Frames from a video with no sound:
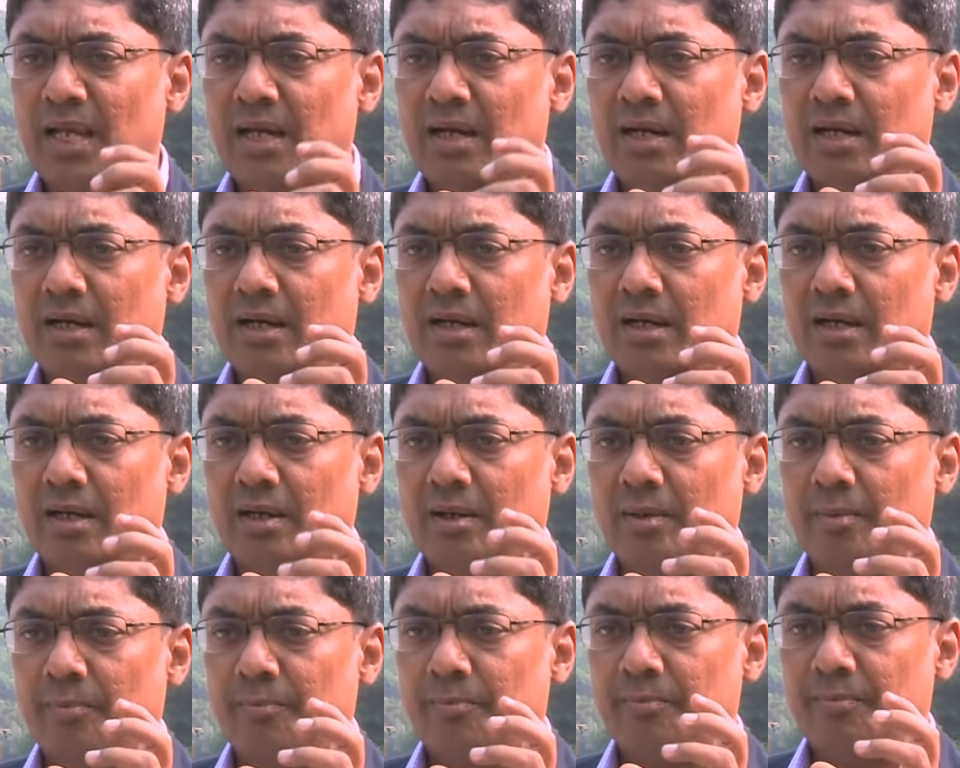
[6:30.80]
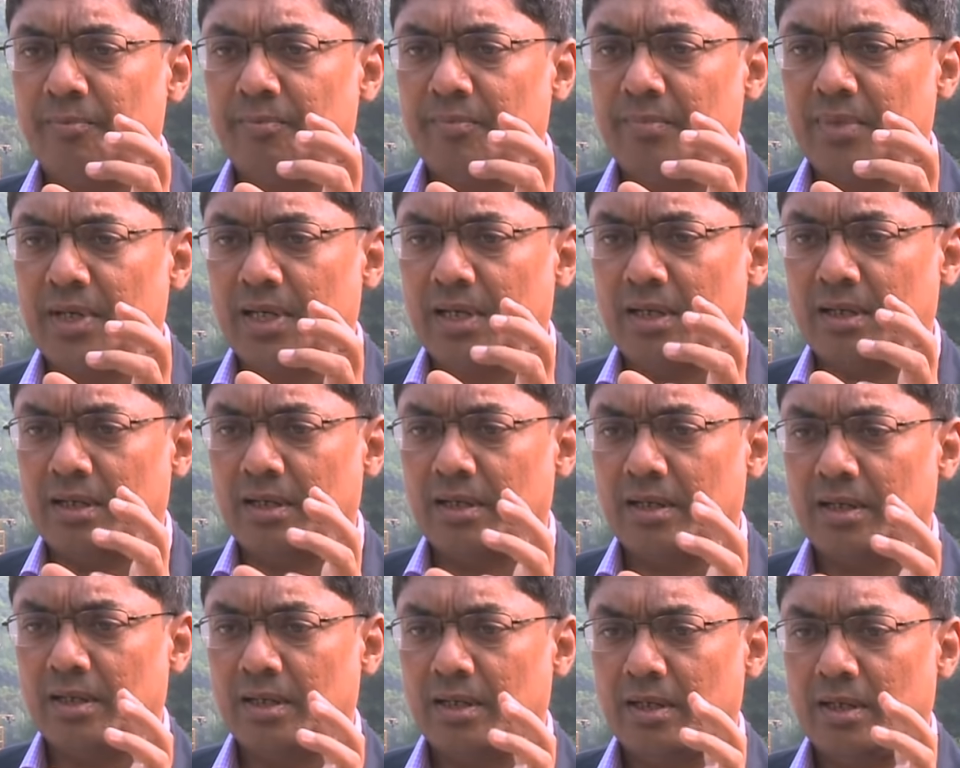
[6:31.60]
um,
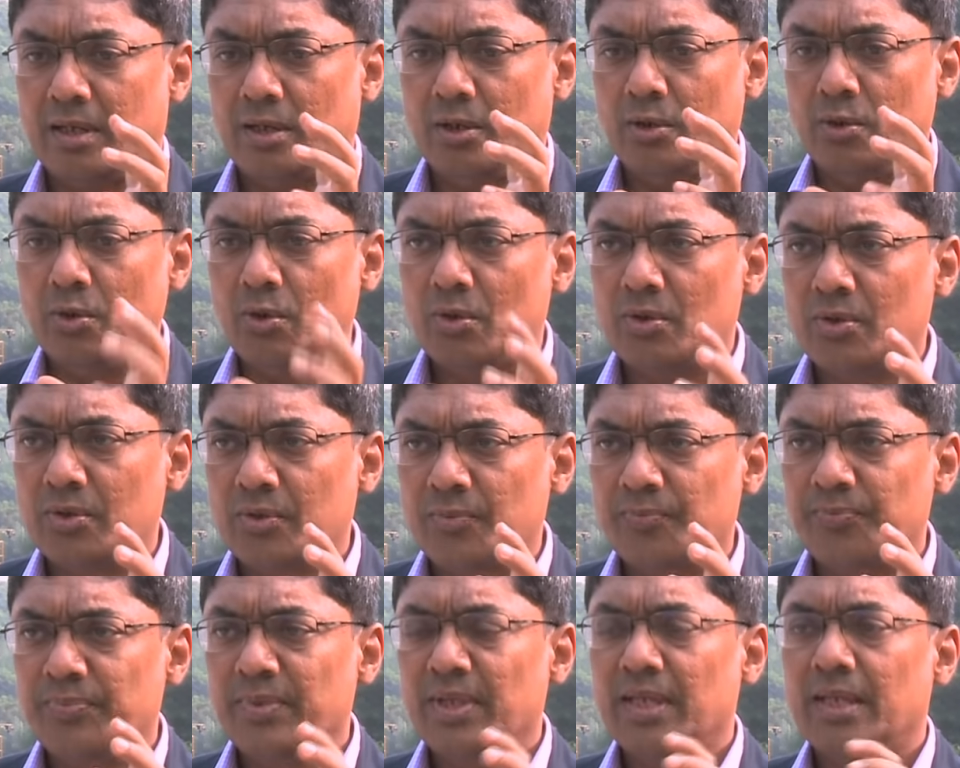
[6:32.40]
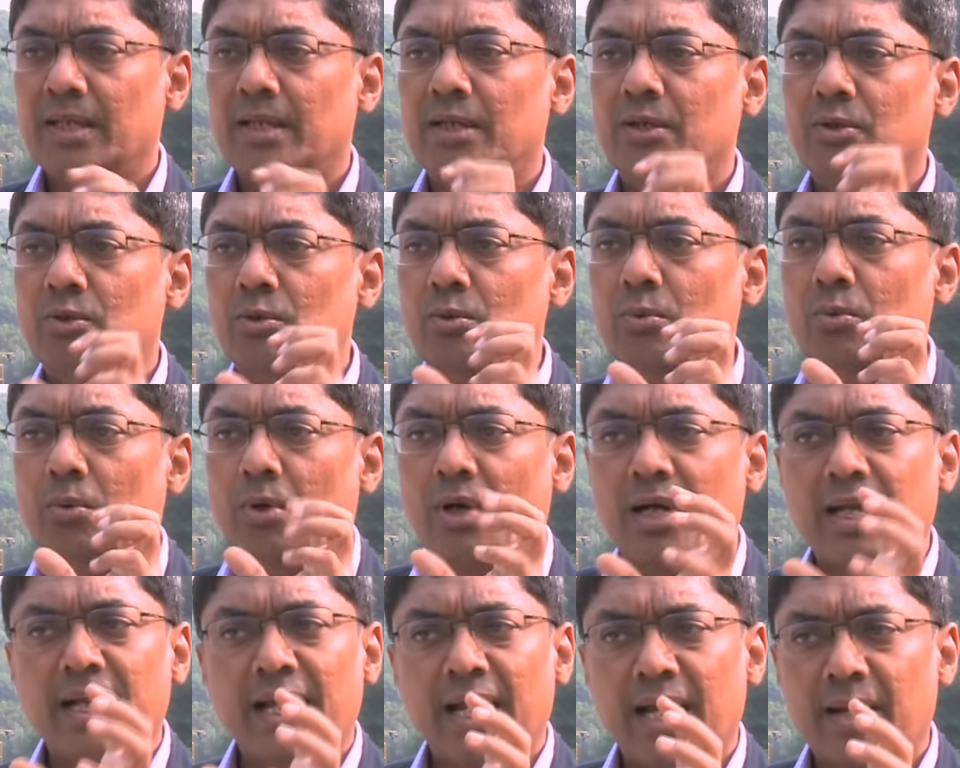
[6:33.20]
uh, look into
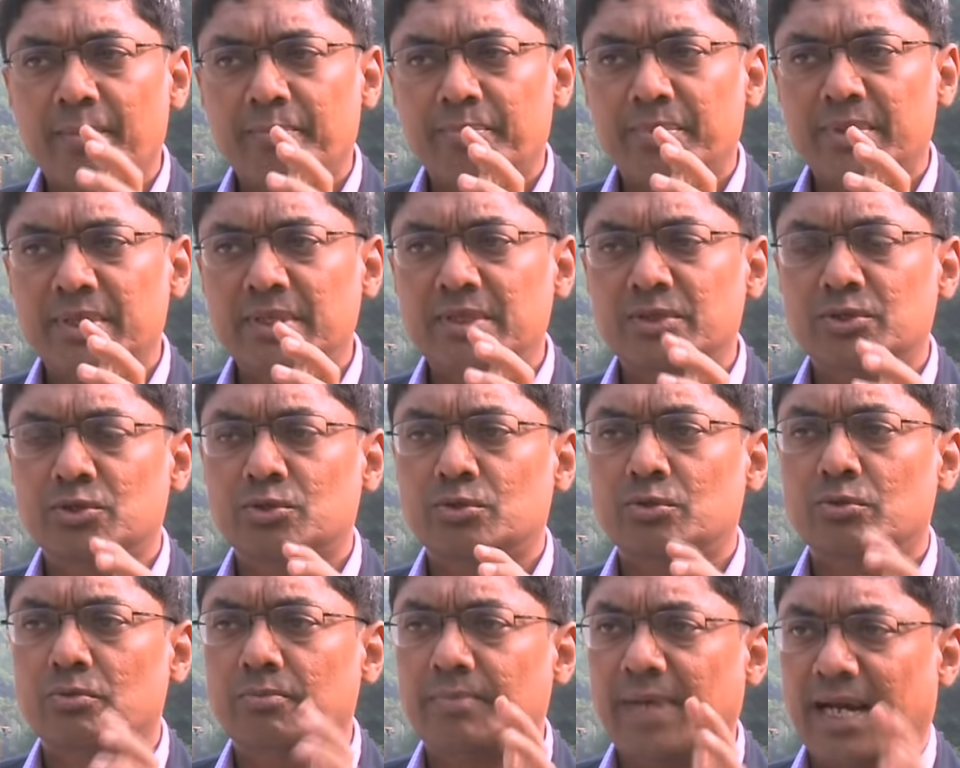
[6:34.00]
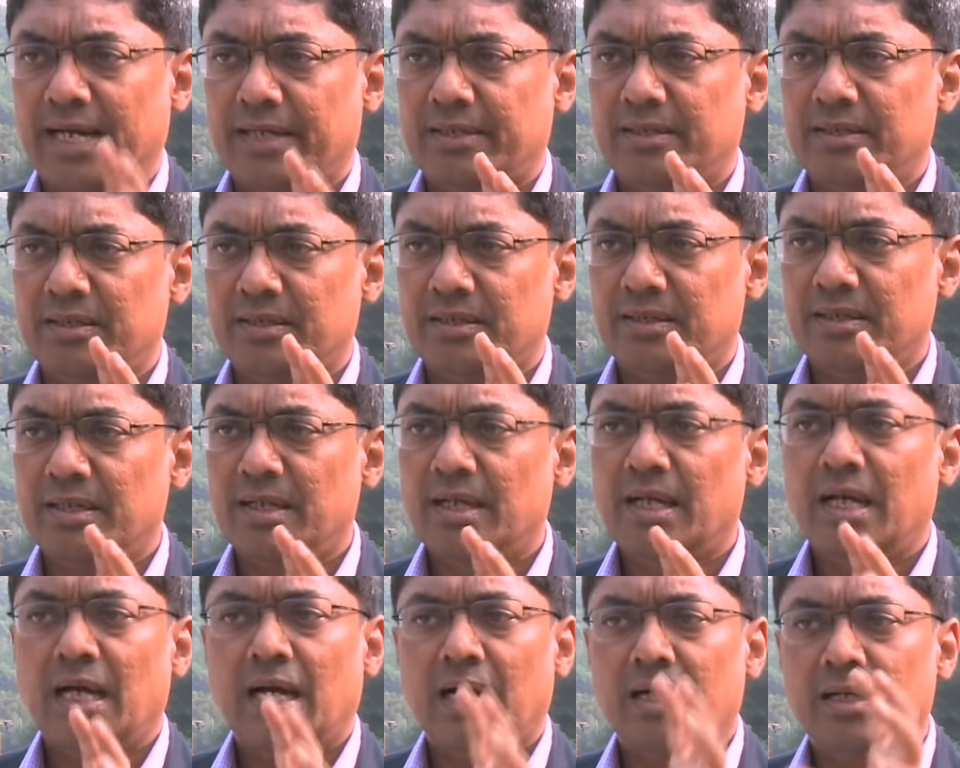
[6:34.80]
what happens to matter
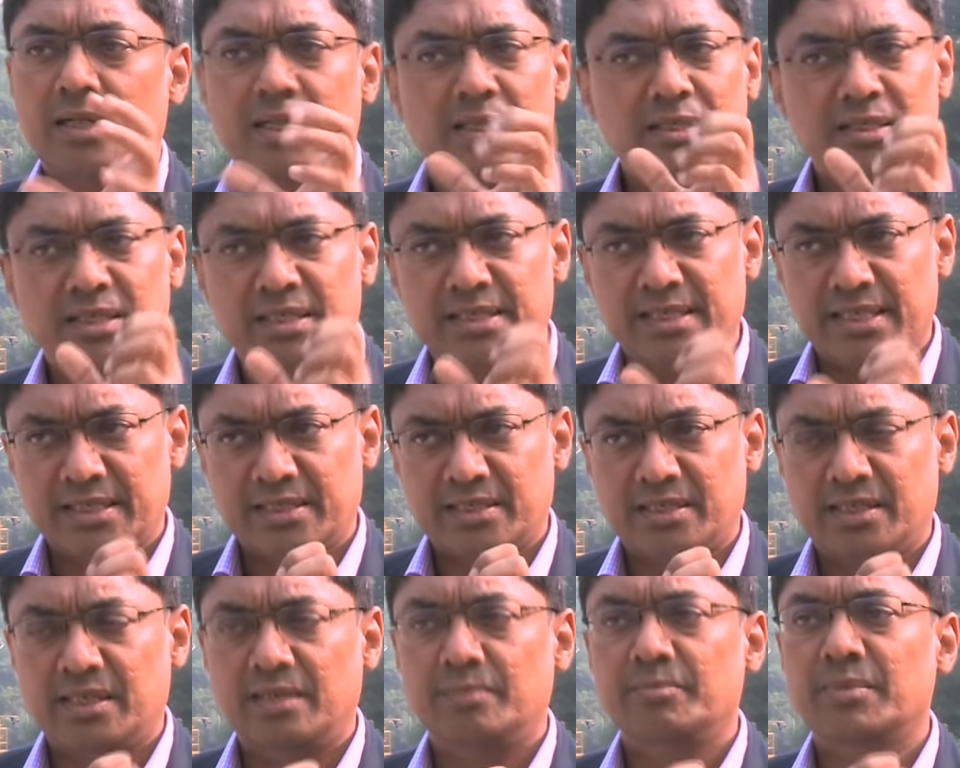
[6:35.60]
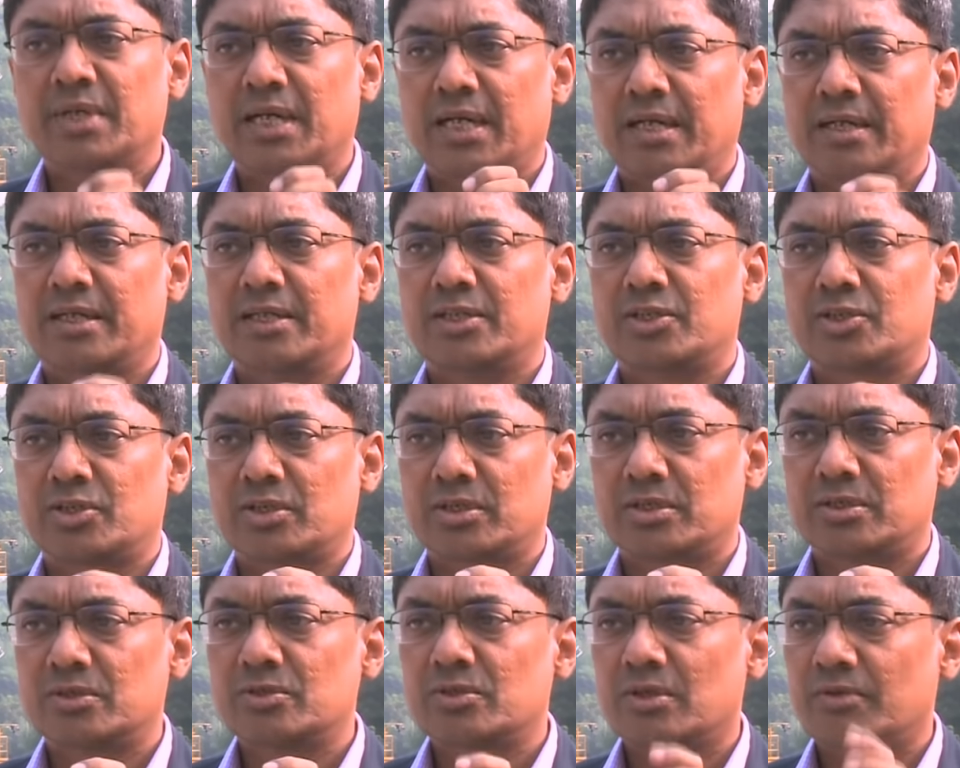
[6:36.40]
under such extreme
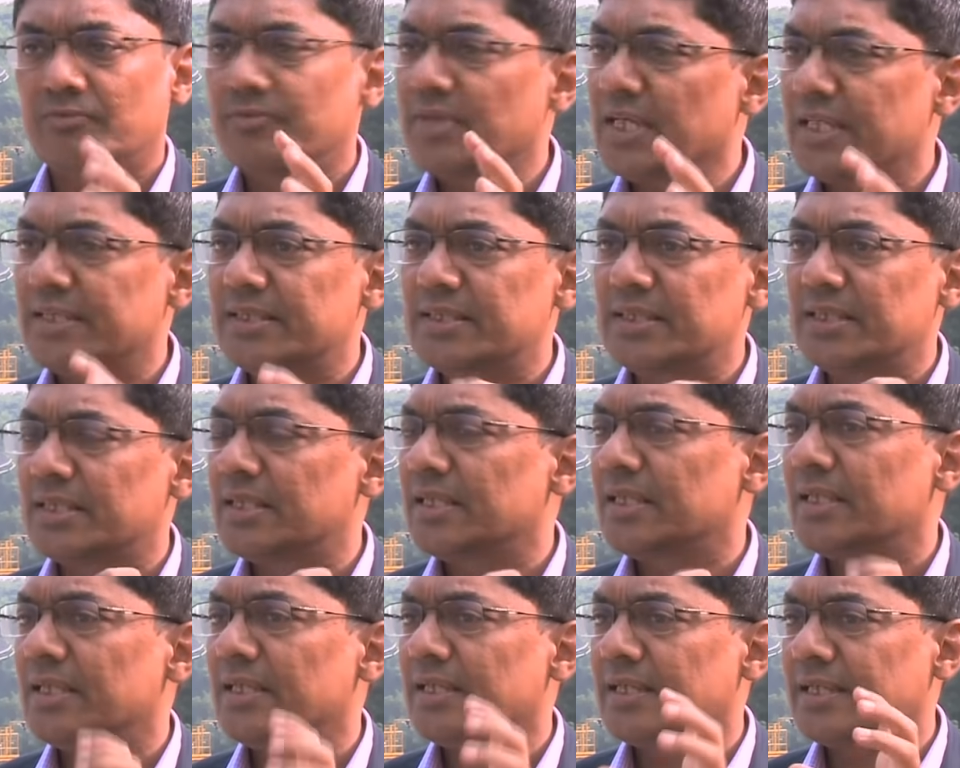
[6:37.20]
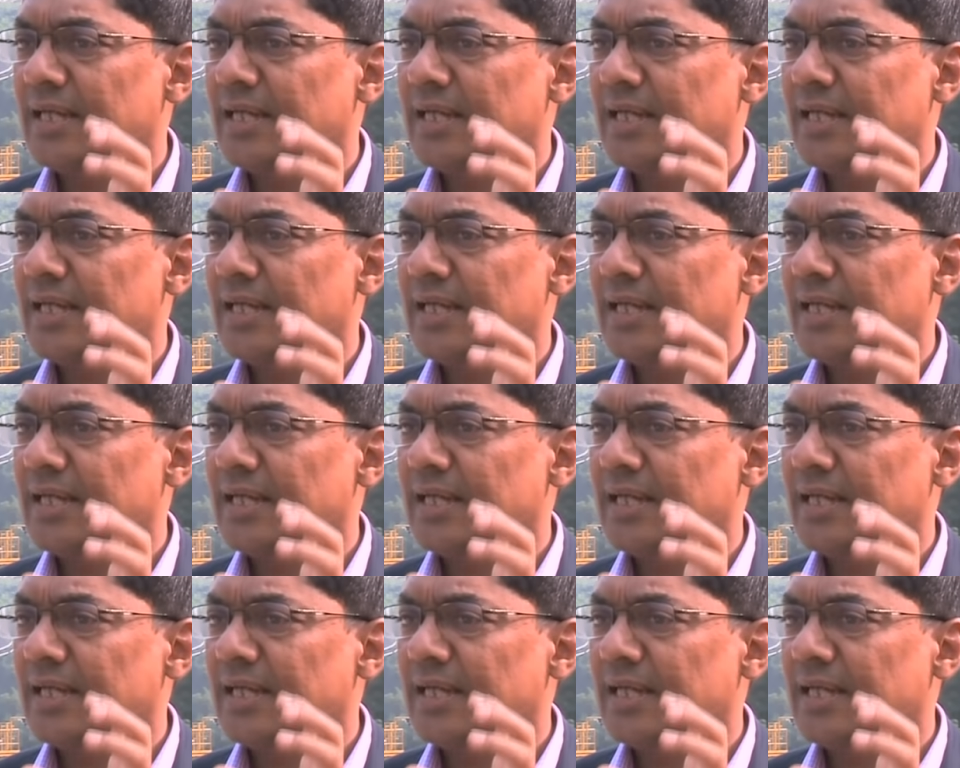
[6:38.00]
conditions of density,